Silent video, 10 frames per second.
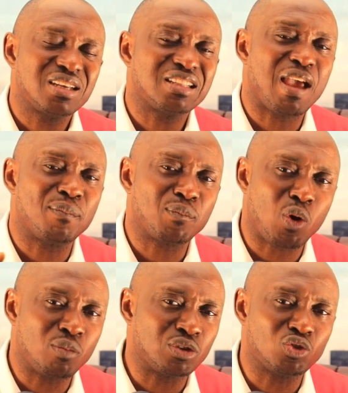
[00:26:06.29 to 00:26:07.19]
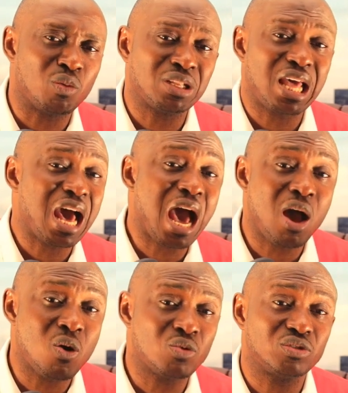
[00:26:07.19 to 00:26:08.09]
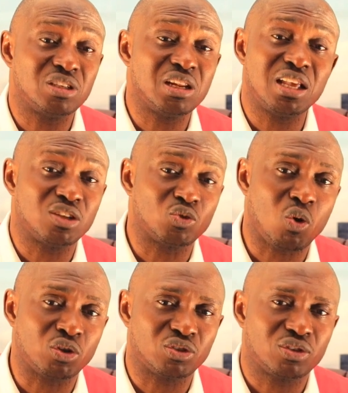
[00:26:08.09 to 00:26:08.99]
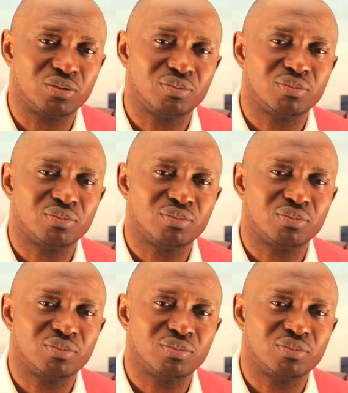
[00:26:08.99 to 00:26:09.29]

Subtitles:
a promise, no matter how delayed it was,